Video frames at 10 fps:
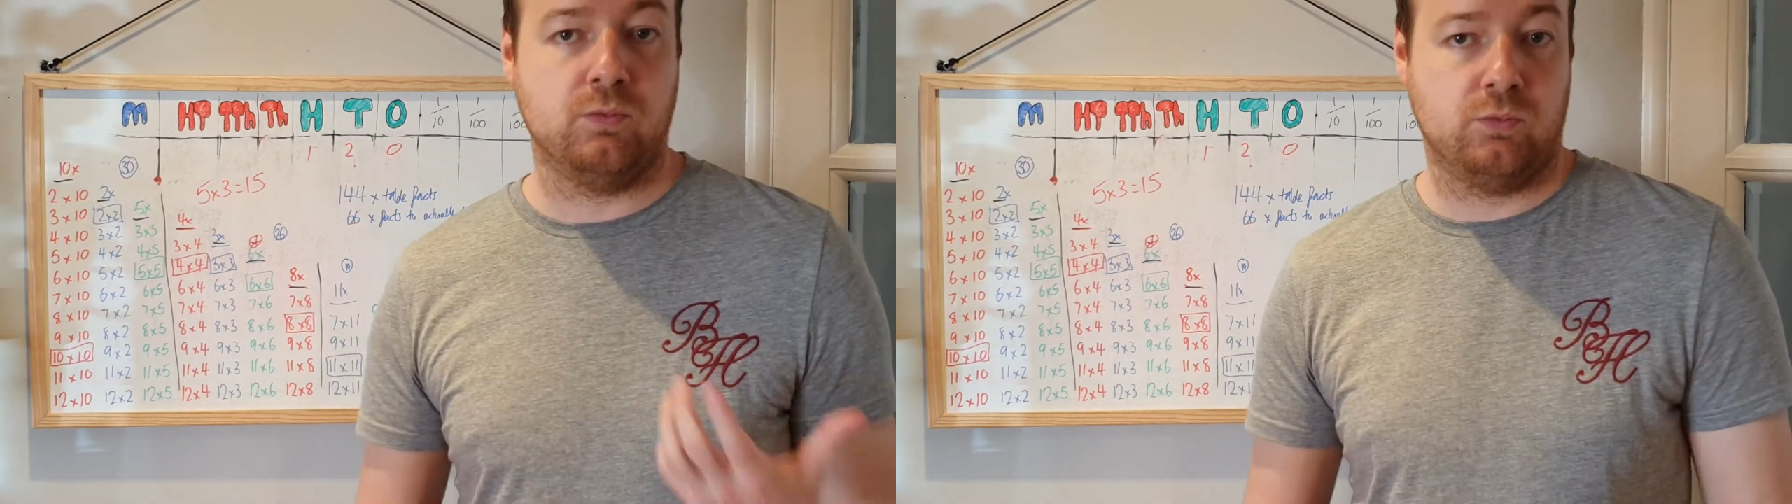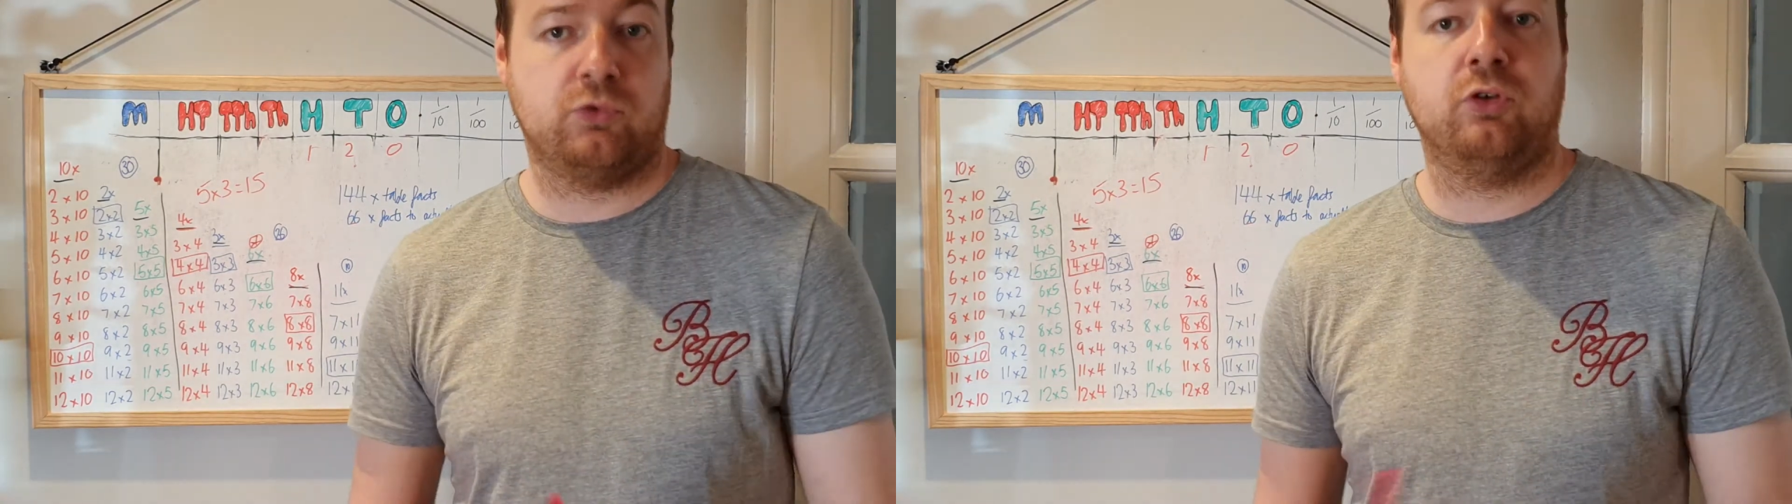
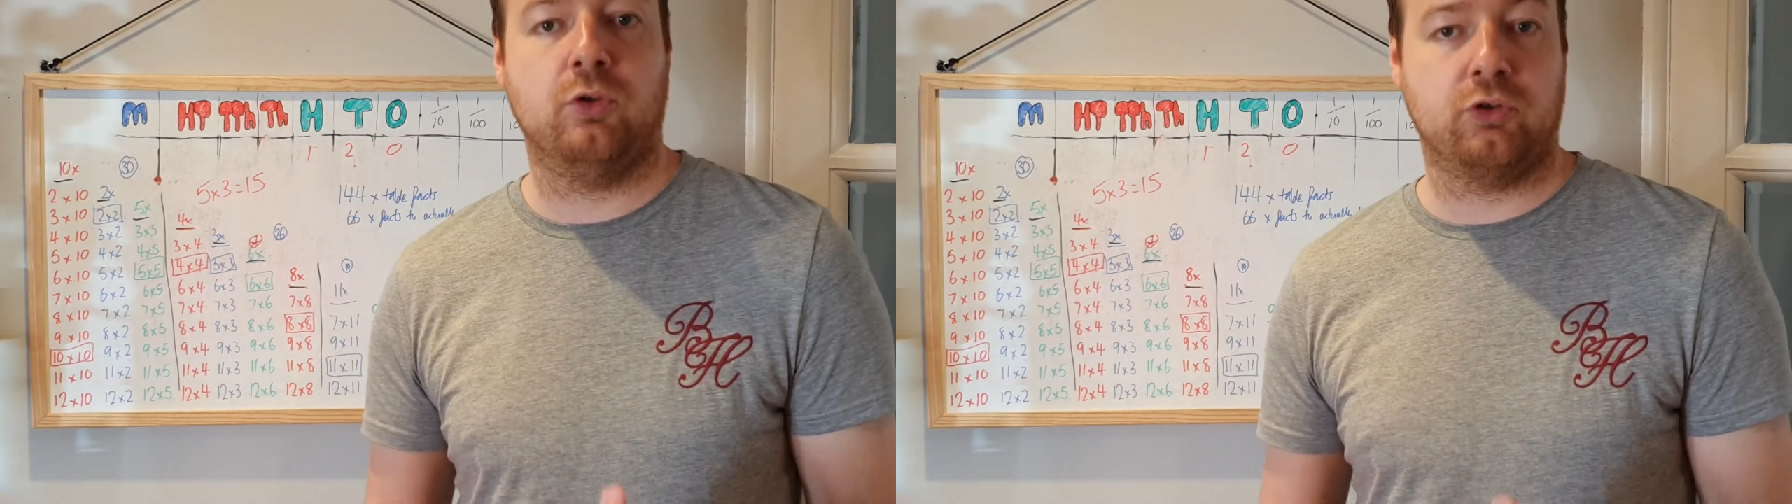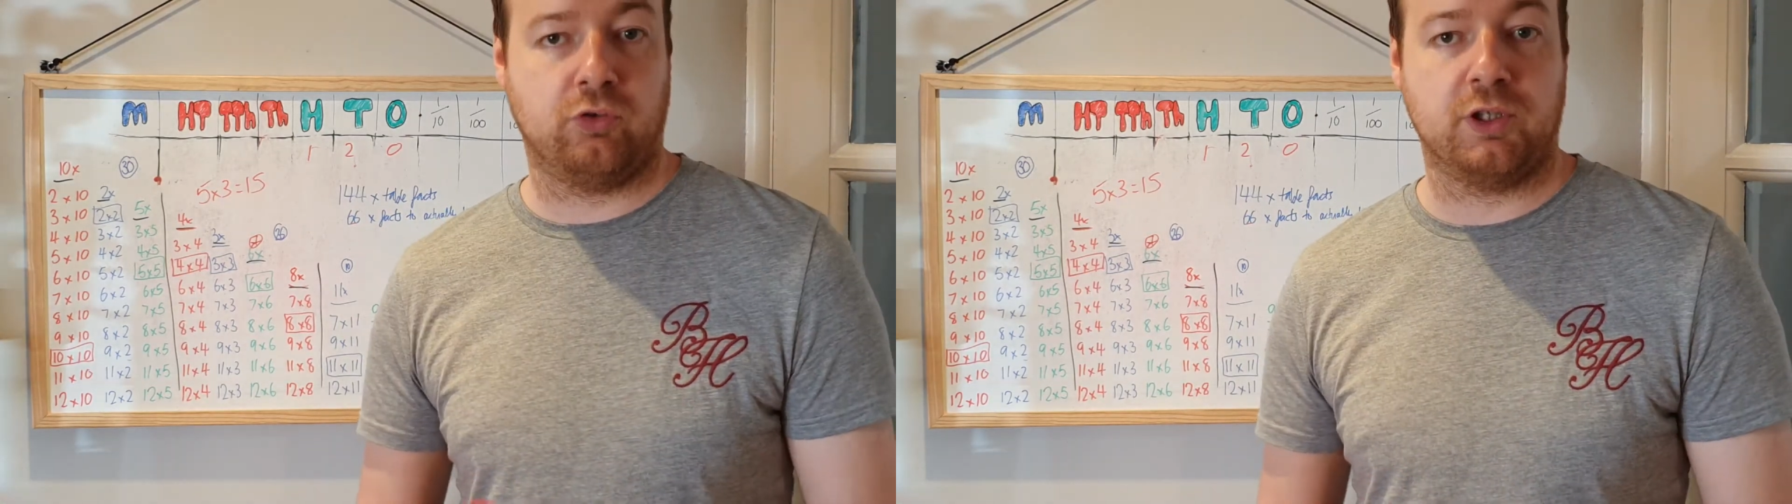two of the
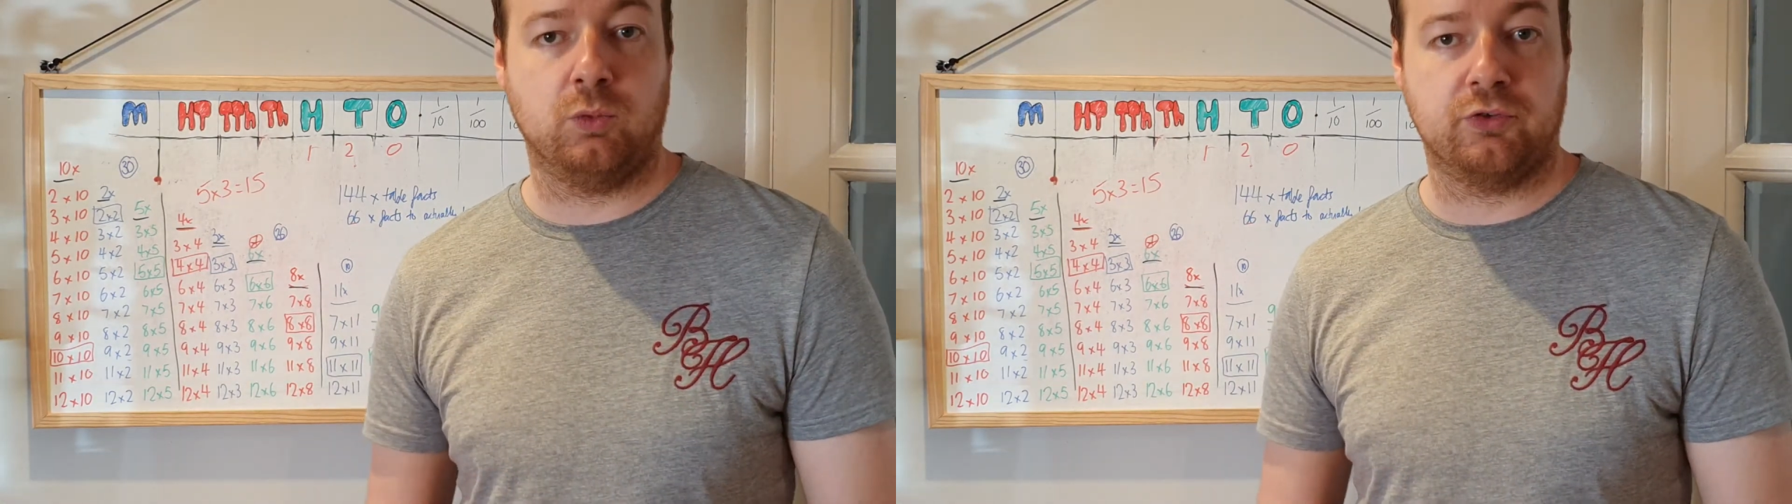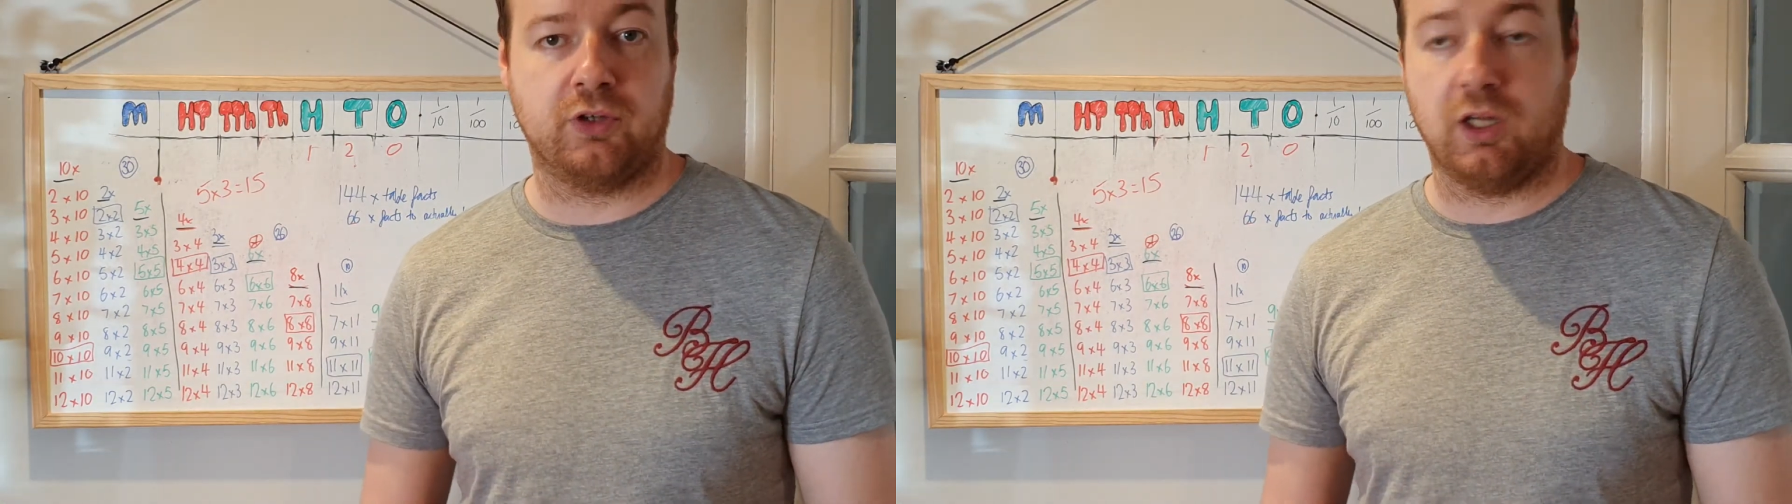tricky
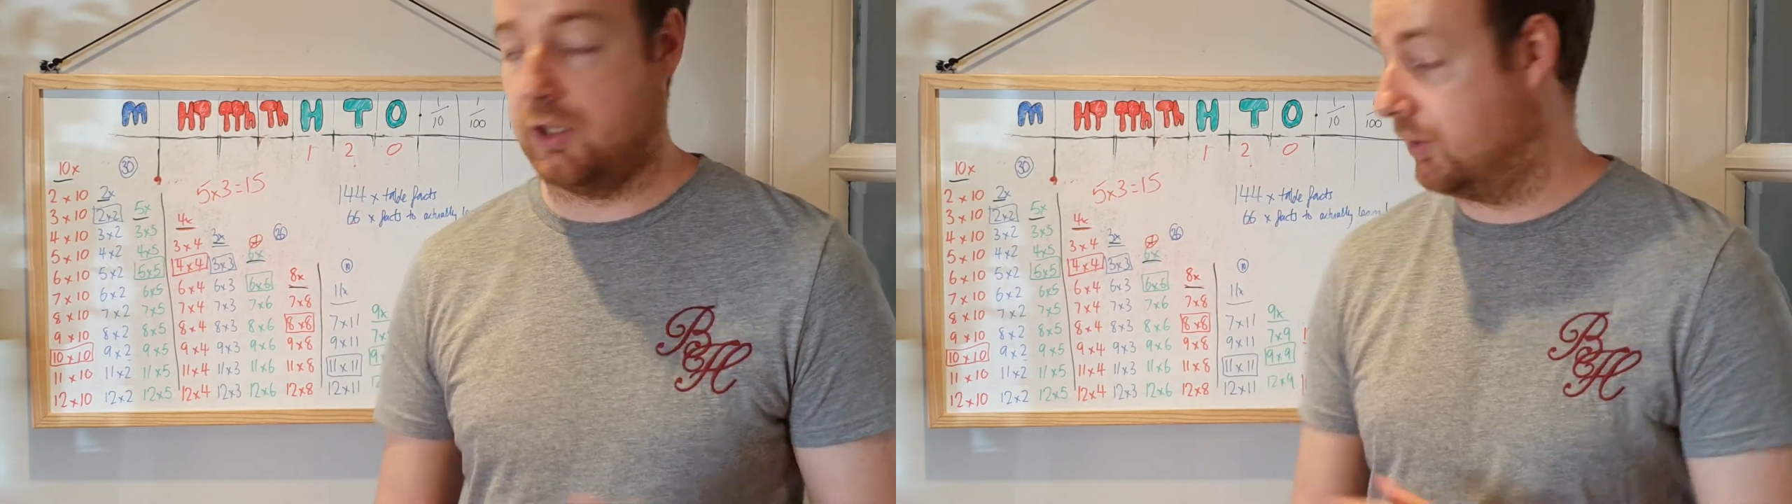ones to learn.